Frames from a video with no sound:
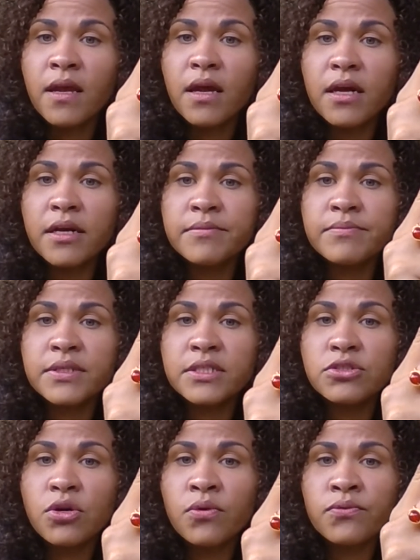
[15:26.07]

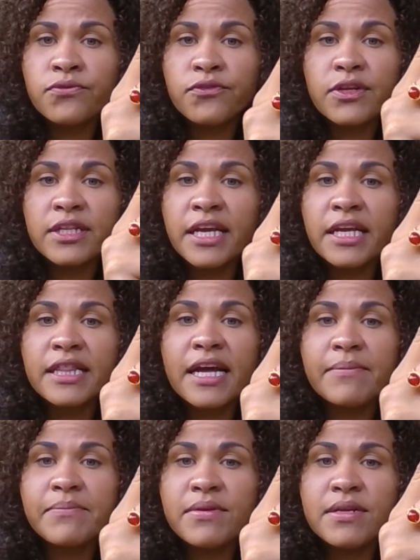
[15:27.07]
But don't feel like
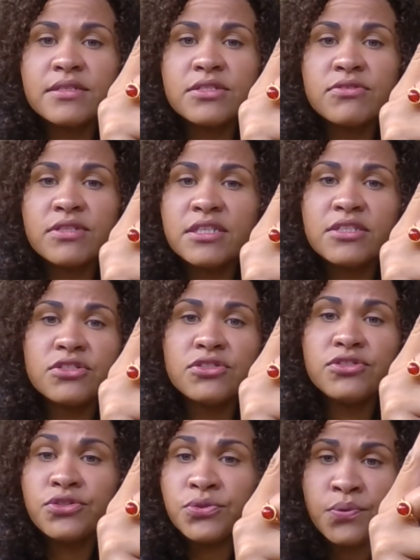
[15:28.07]
that means you need to
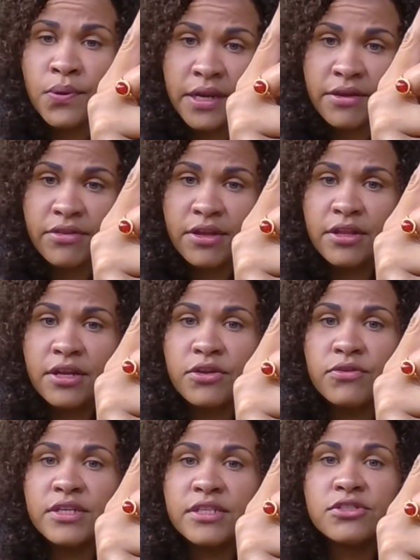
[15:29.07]
do anything, that
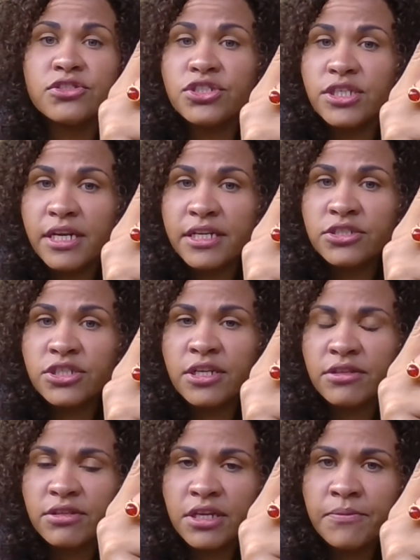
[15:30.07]
you need to change
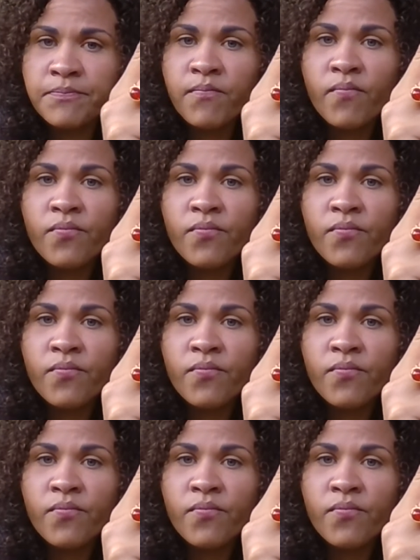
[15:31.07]
anything.